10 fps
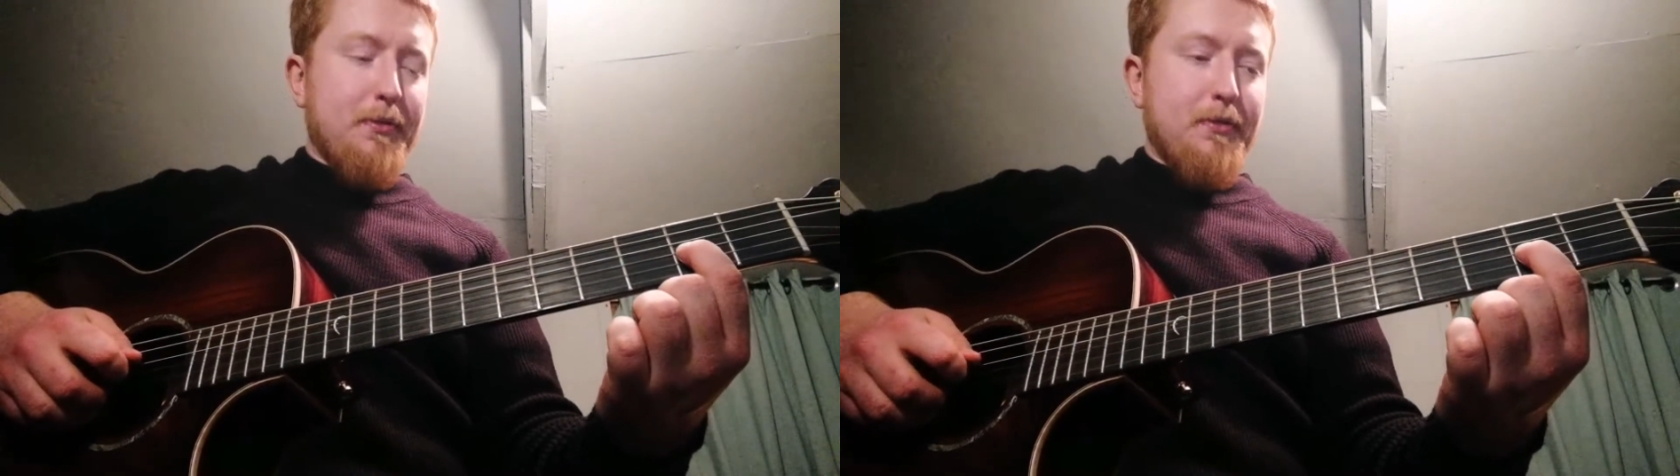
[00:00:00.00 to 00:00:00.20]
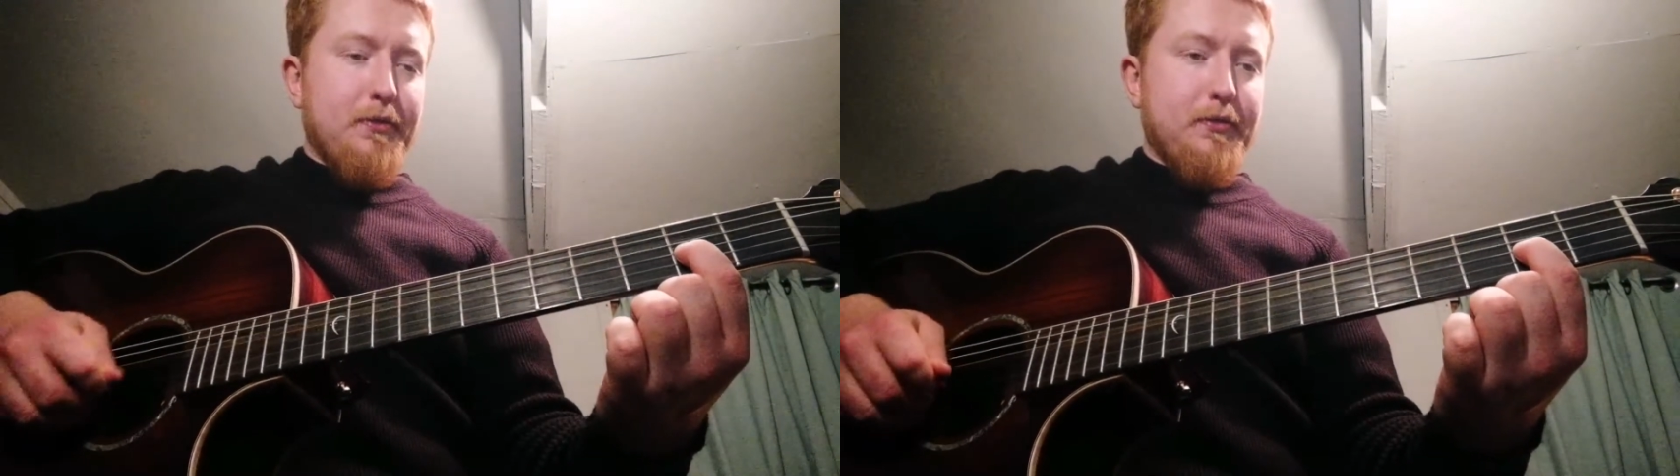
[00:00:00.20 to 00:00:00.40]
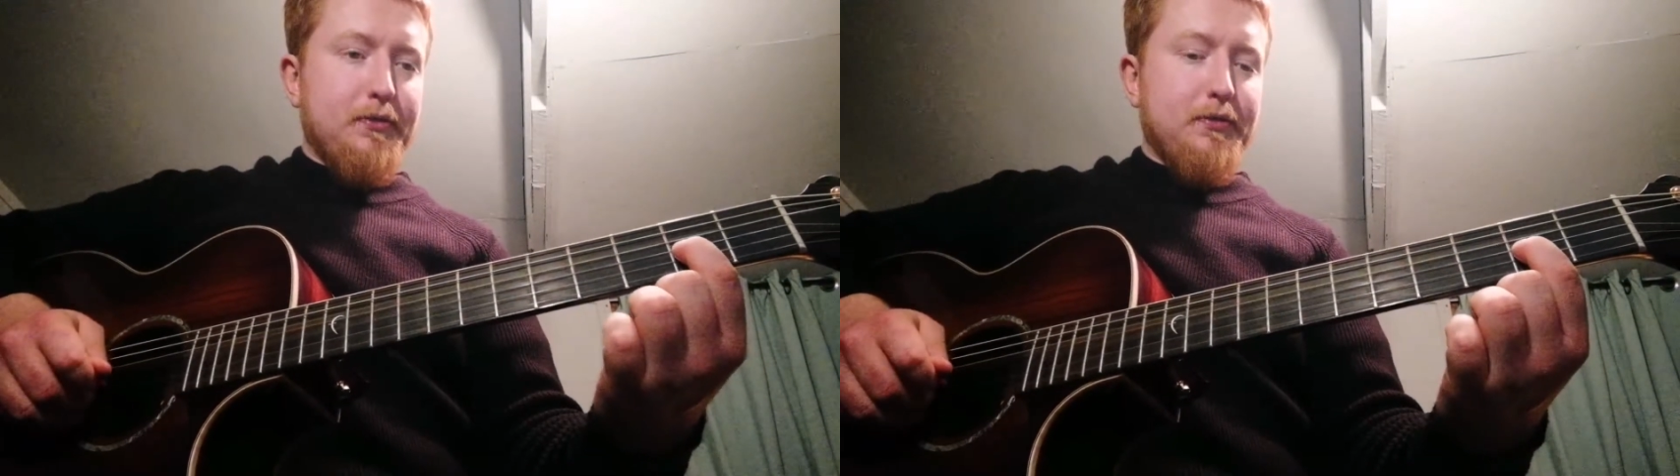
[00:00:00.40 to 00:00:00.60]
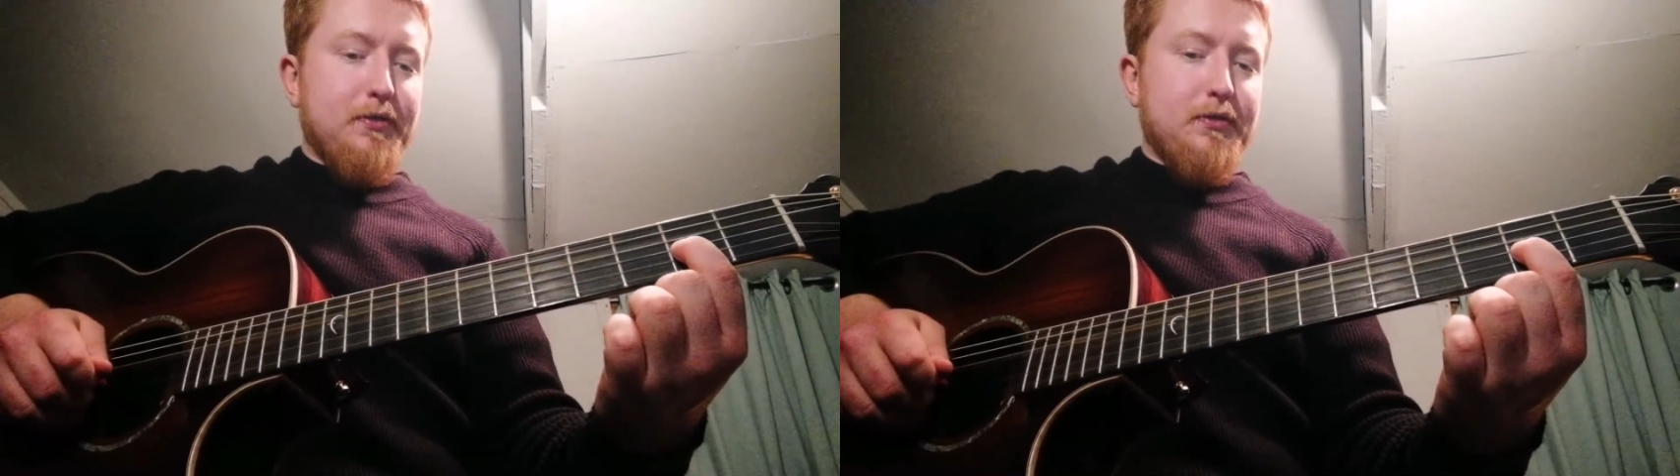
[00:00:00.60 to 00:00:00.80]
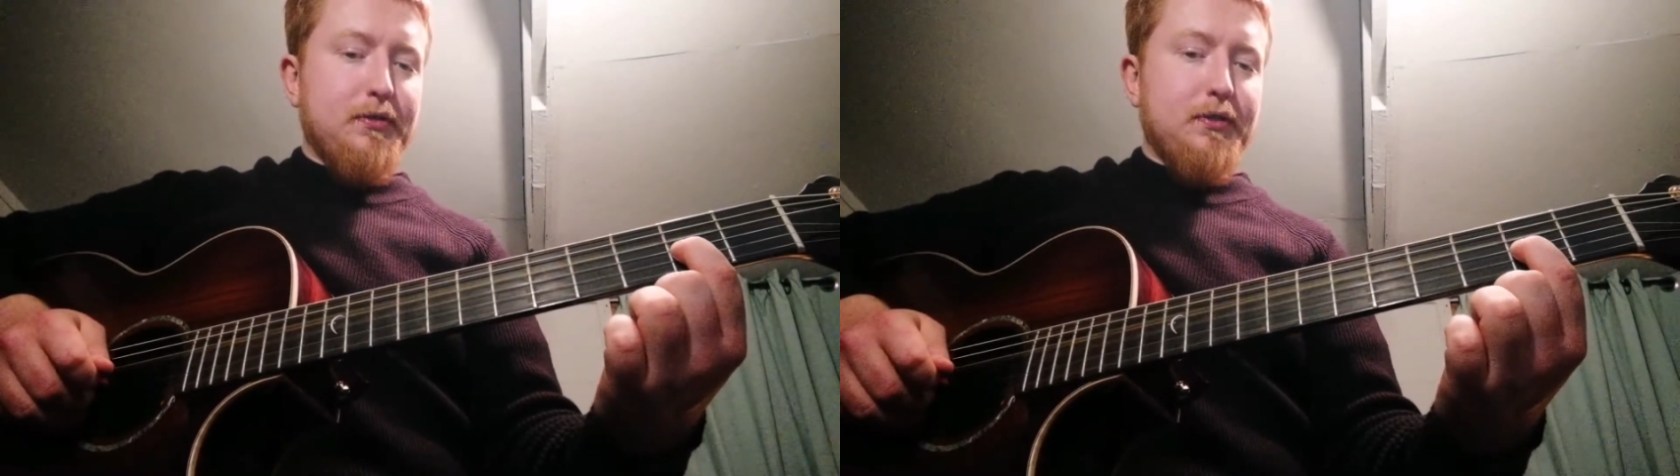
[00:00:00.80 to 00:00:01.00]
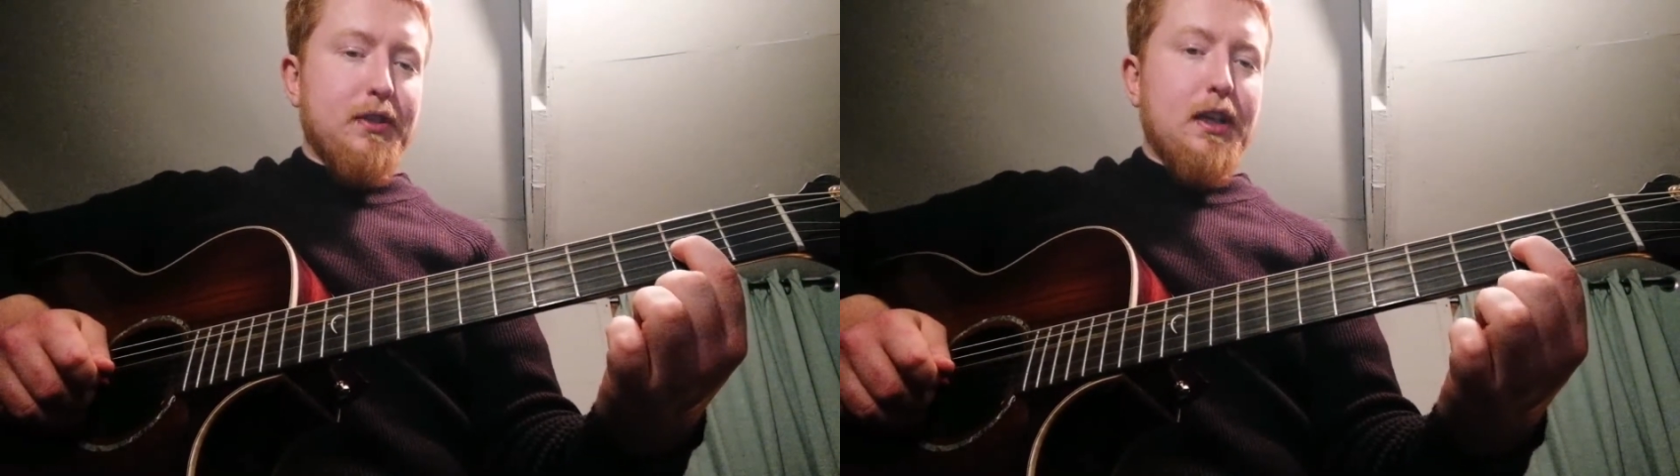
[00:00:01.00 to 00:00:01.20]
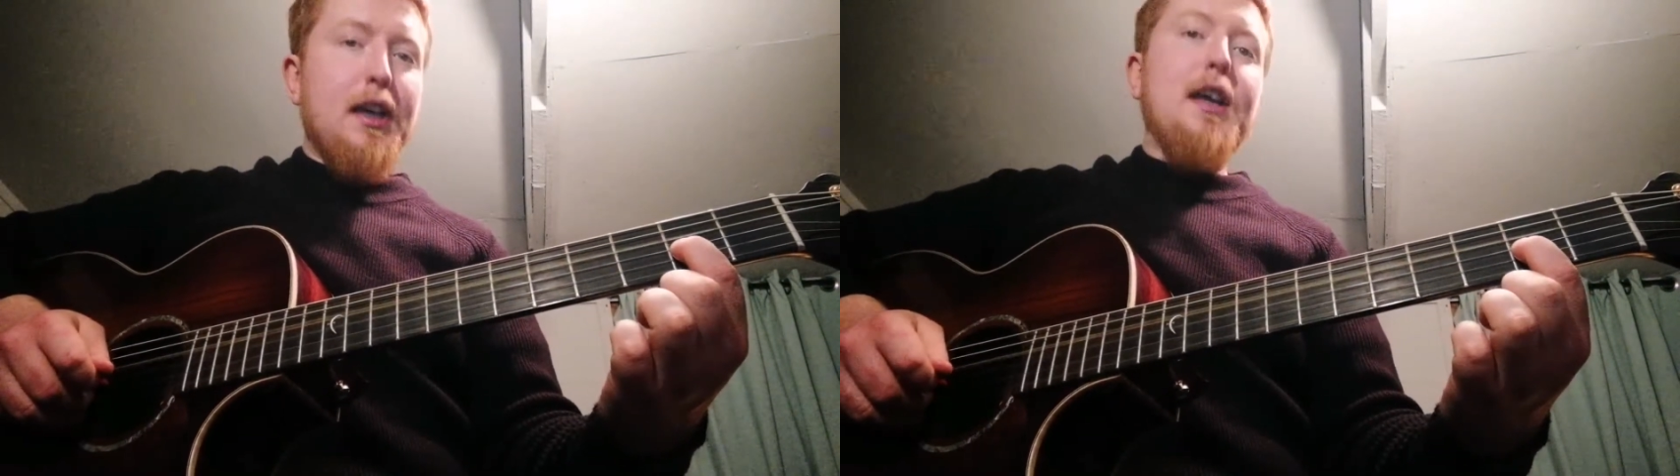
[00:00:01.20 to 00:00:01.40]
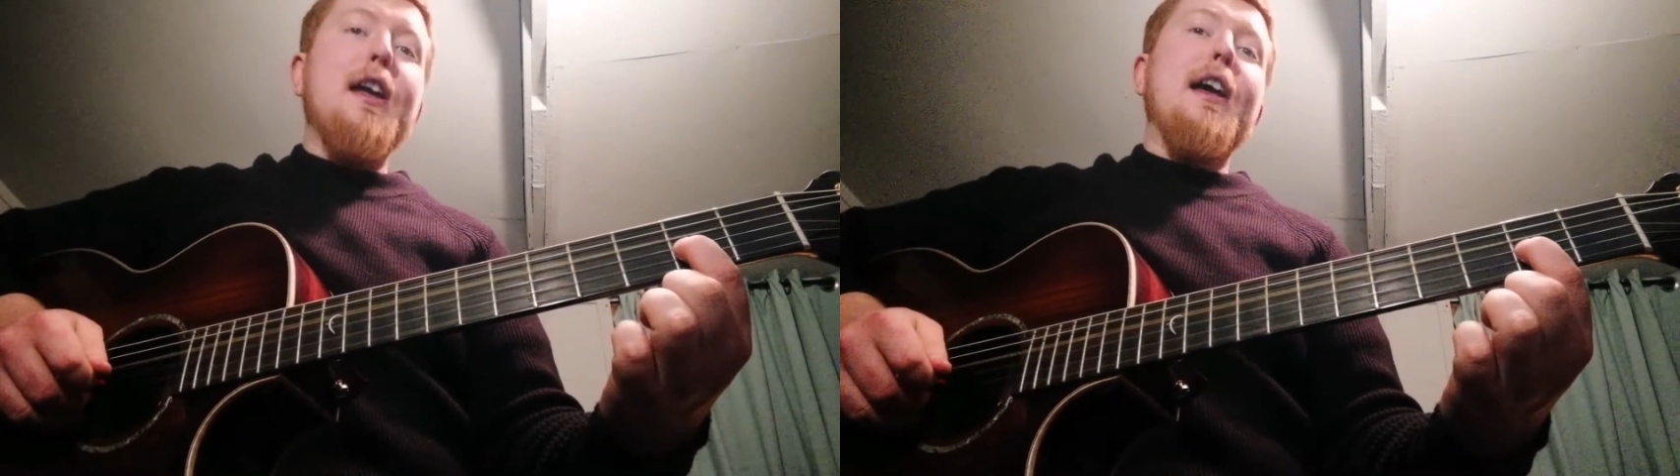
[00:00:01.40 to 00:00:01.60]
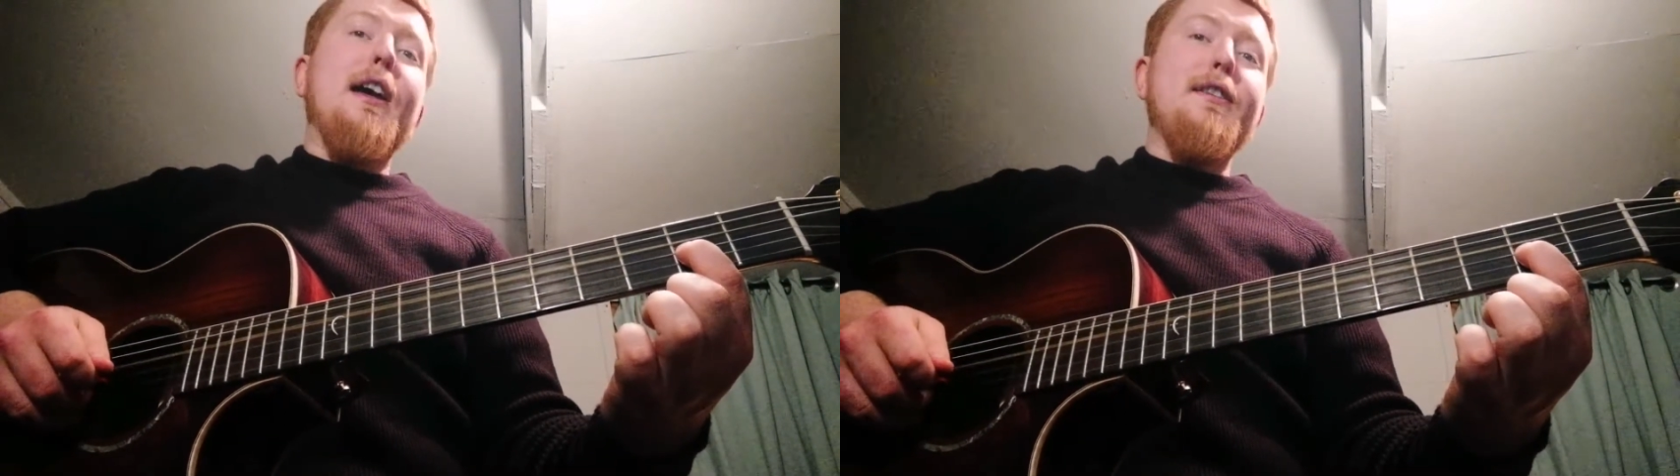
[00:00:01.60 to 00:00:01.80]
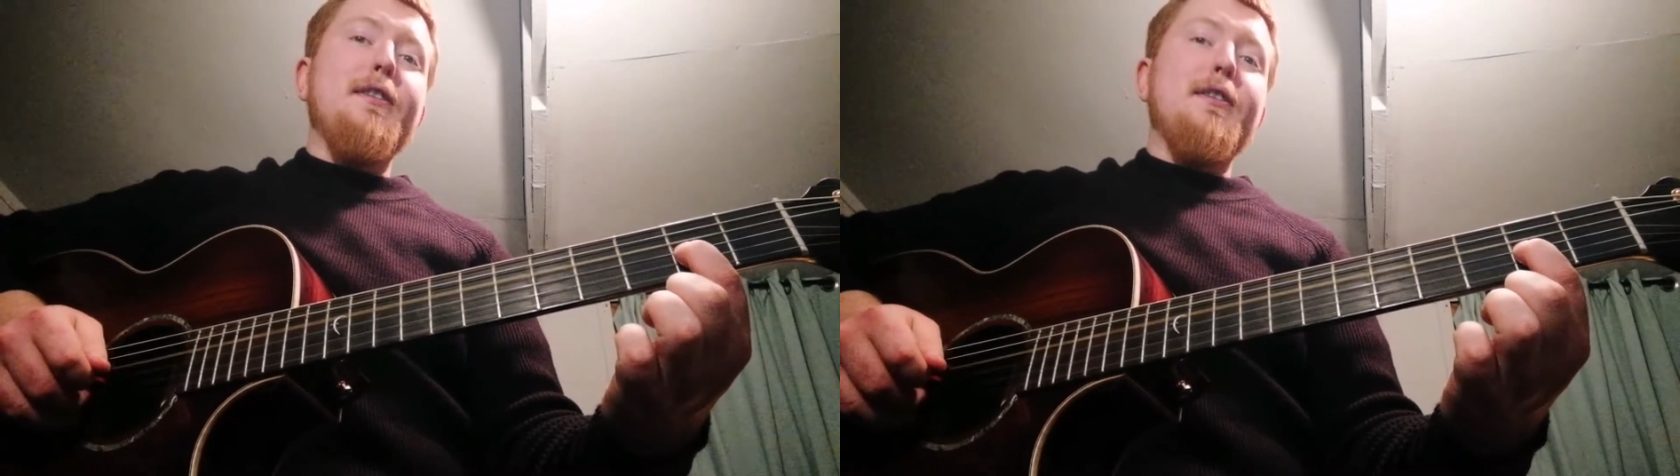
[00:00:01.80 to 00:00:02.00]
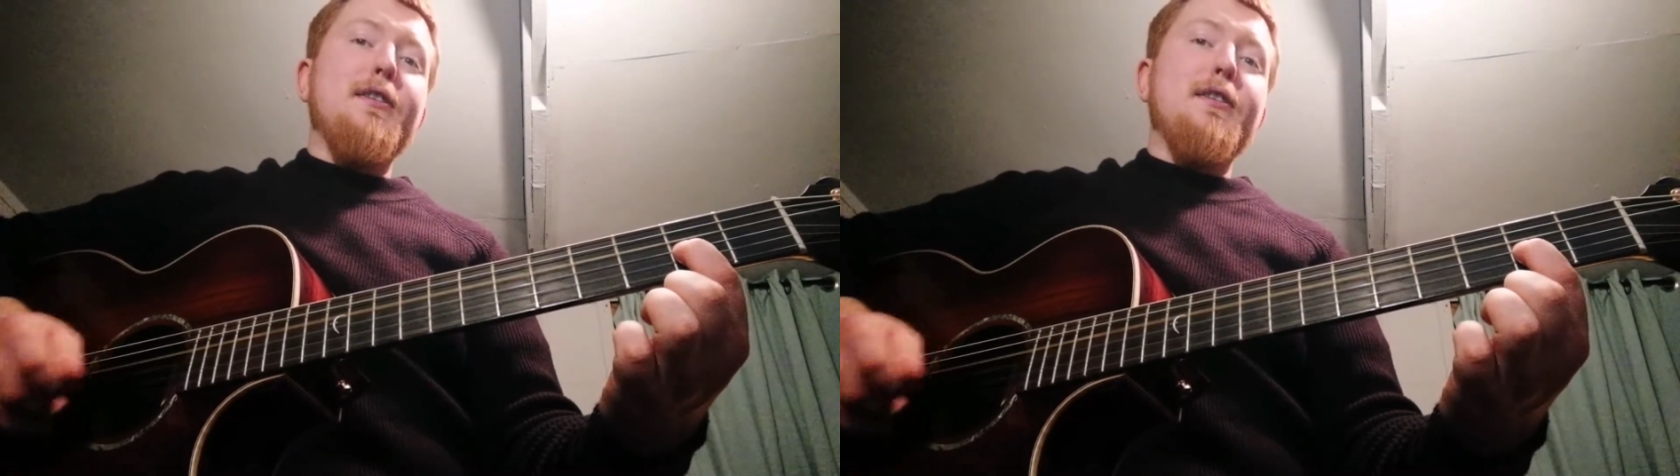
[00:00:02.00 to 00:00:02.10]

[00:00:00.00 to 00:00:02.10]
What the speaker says: and